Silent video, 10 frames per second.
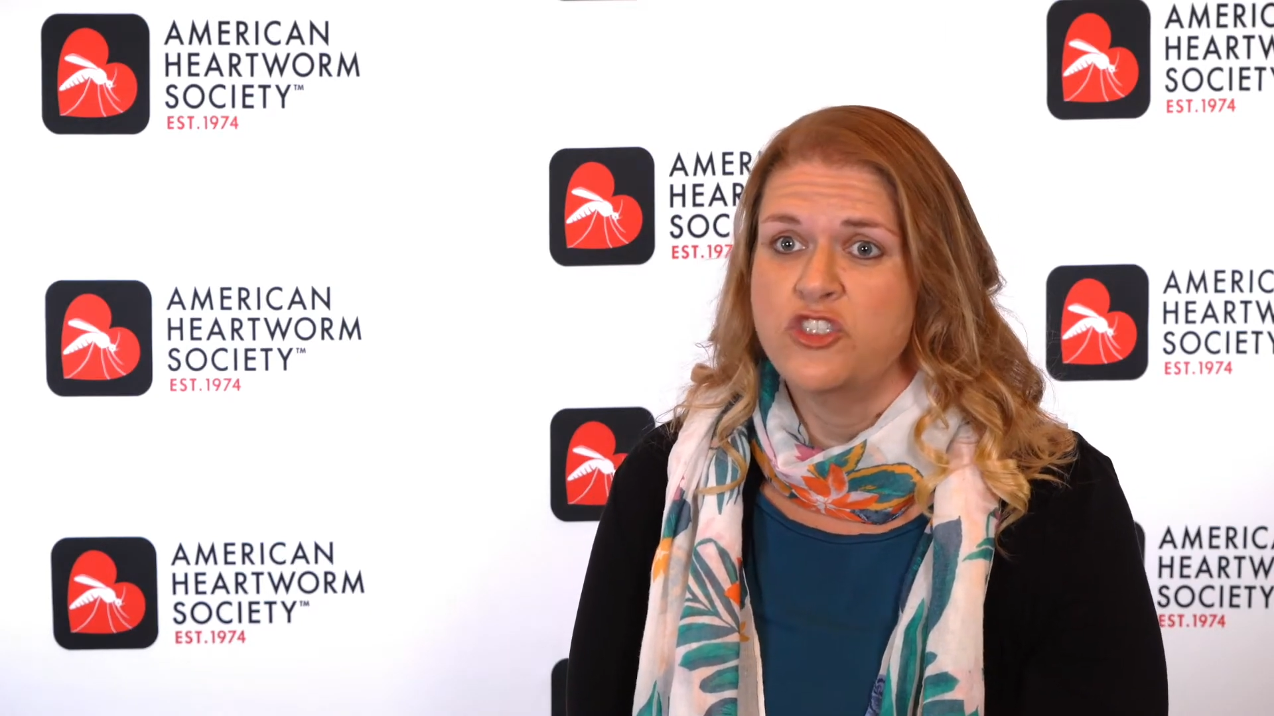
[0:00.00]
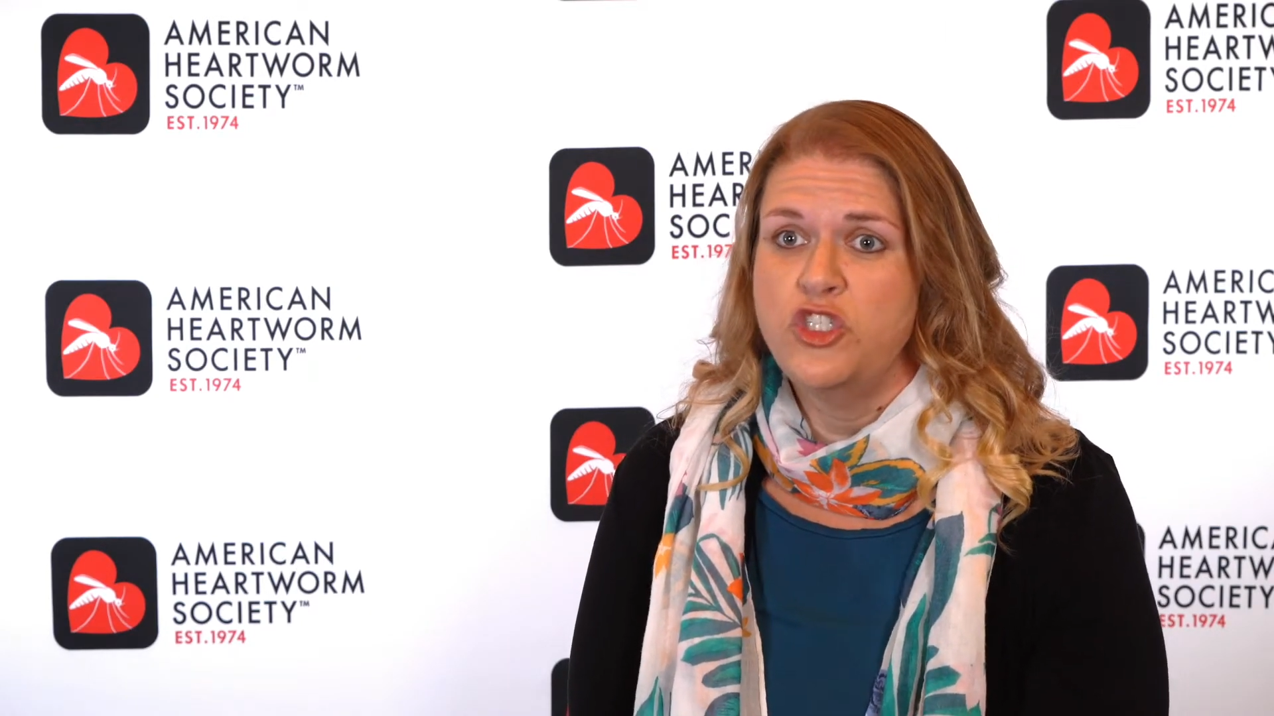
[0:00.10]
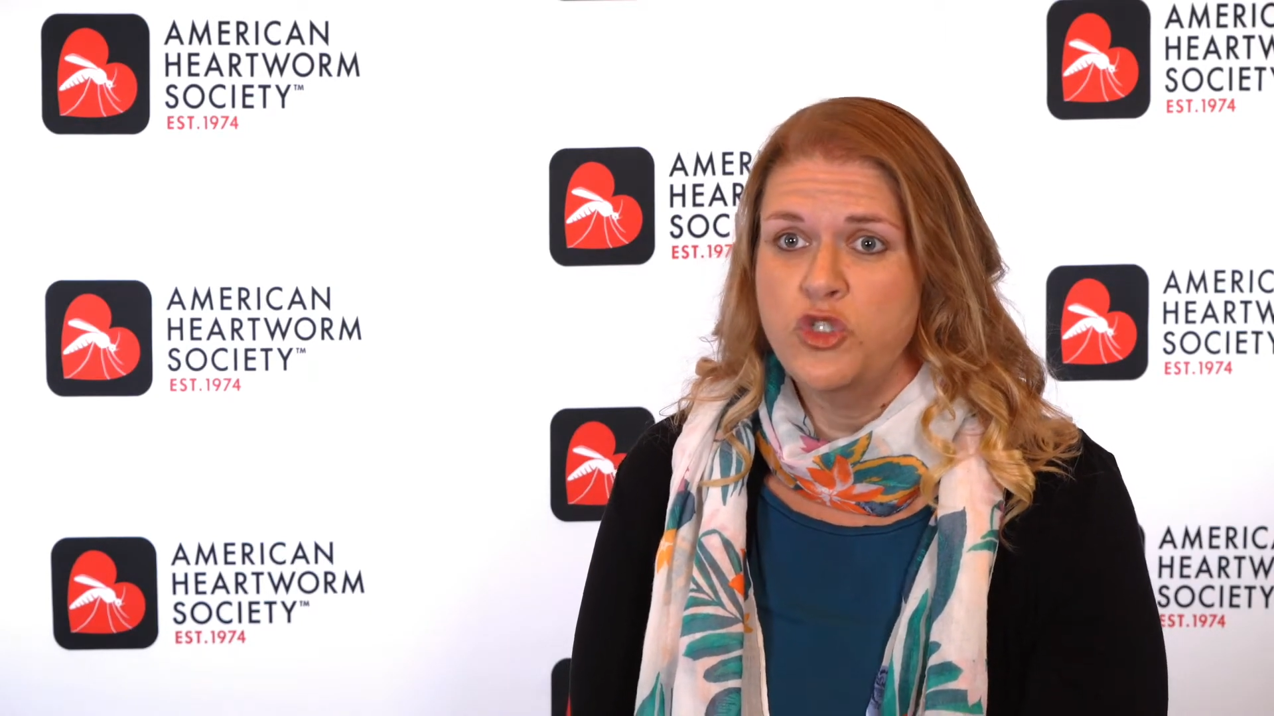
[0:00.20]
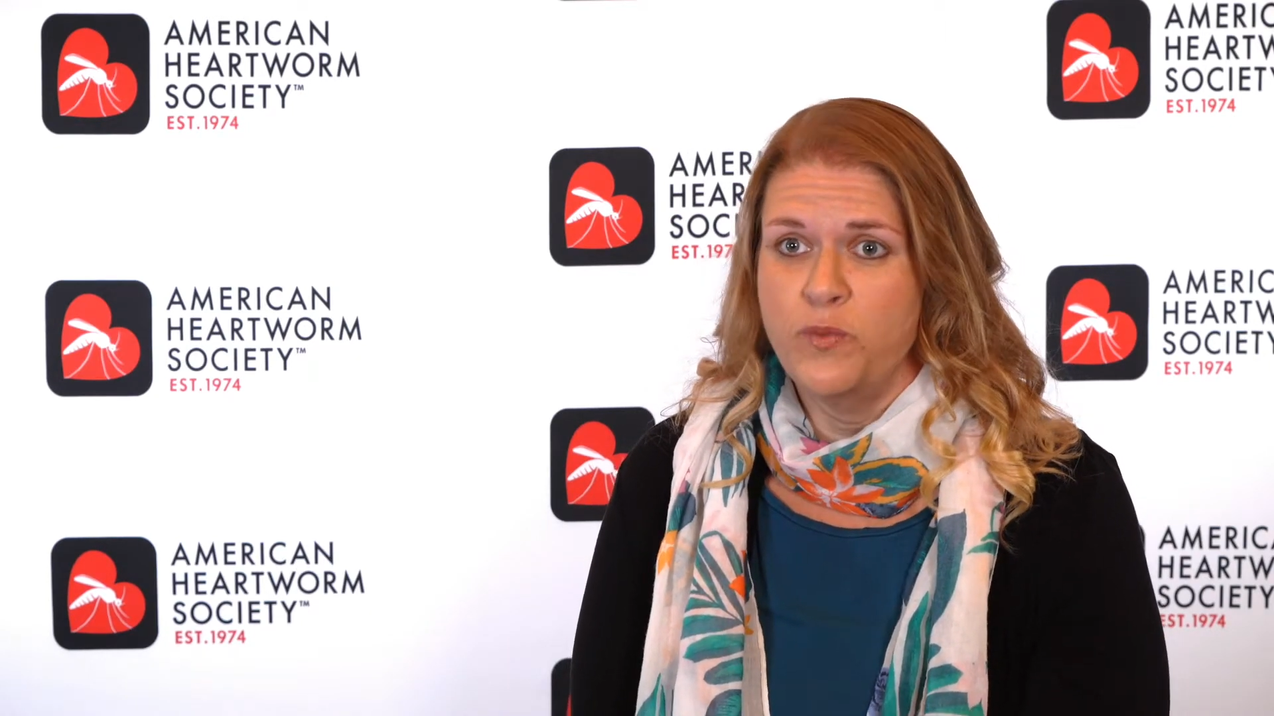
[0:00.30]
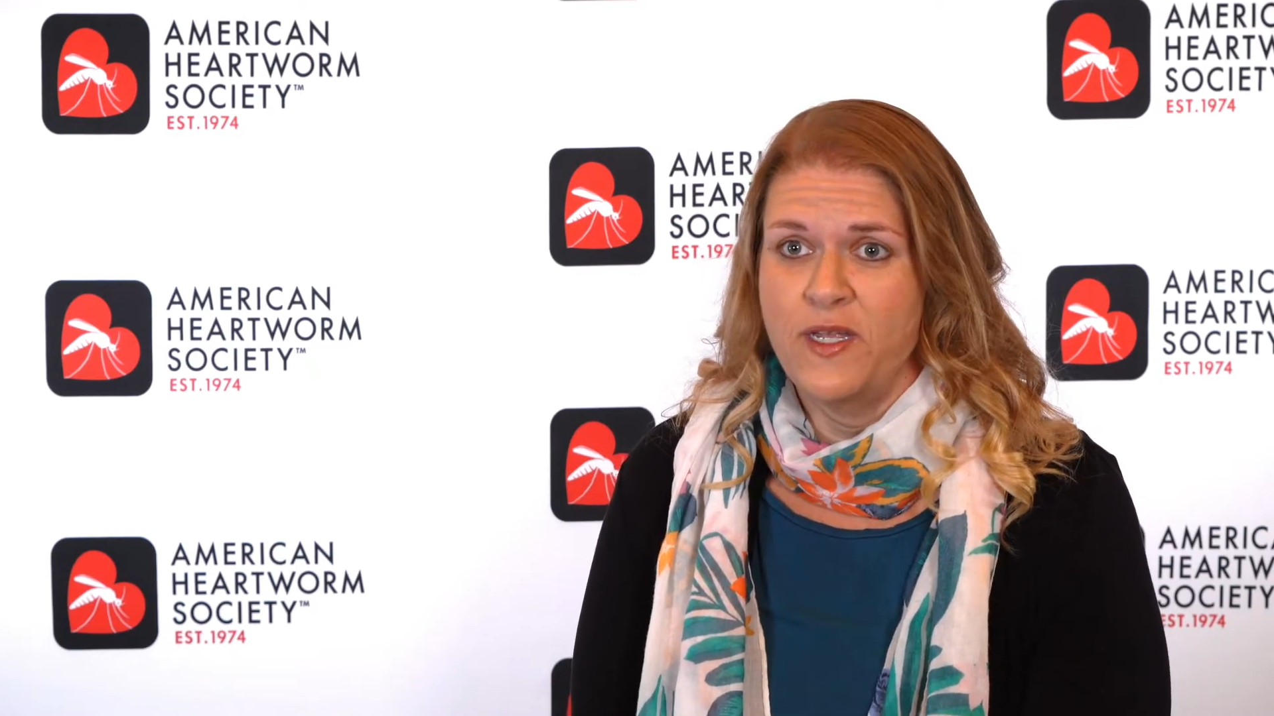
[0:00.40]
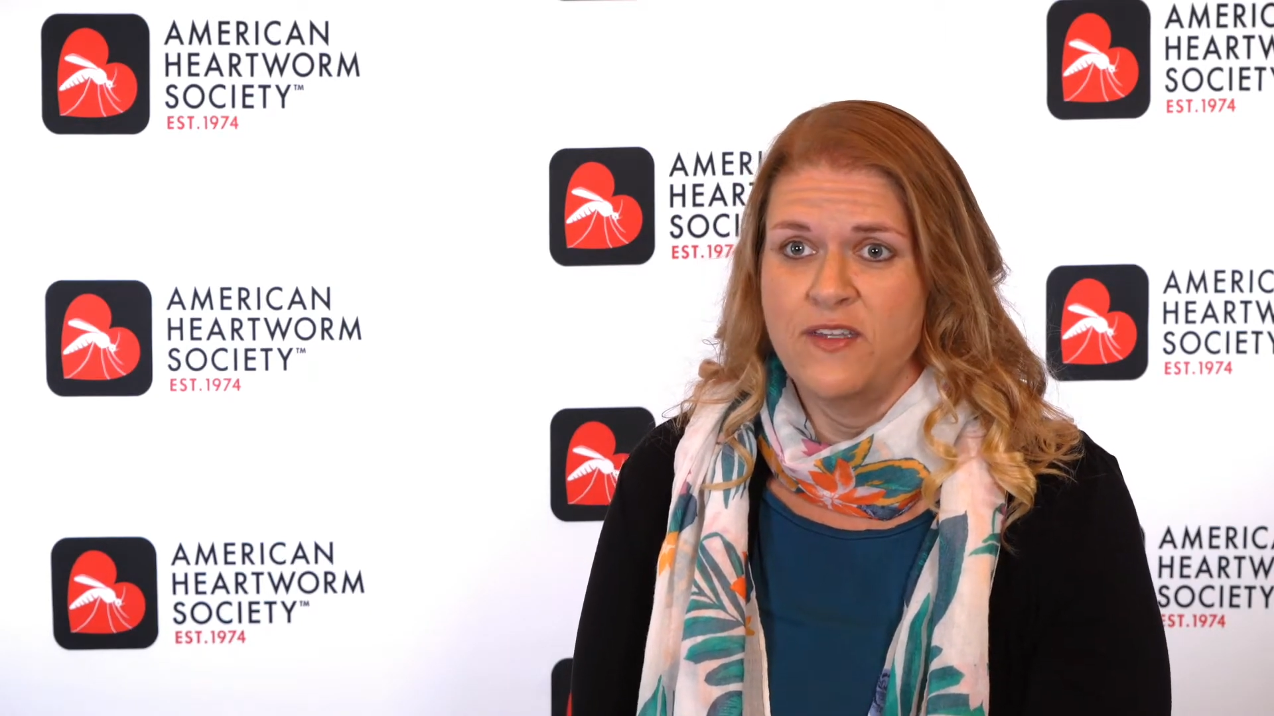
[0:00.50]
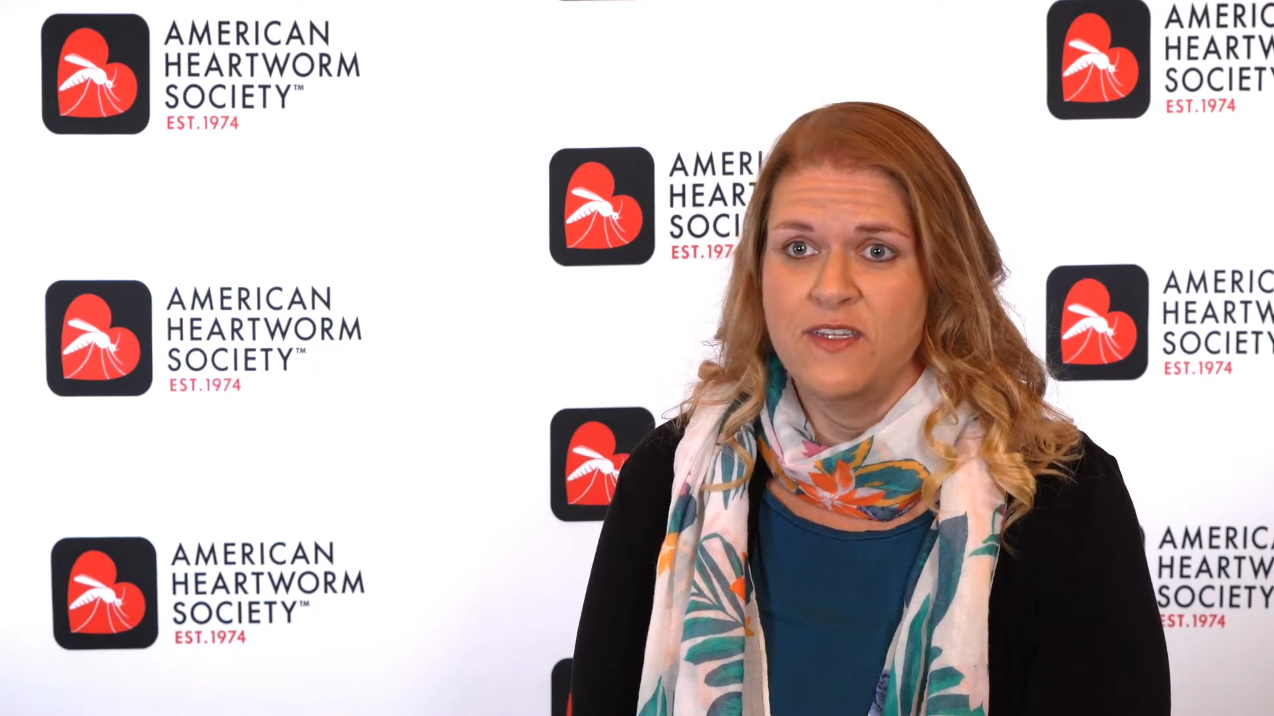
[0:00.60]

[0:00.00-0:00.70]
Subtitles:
human.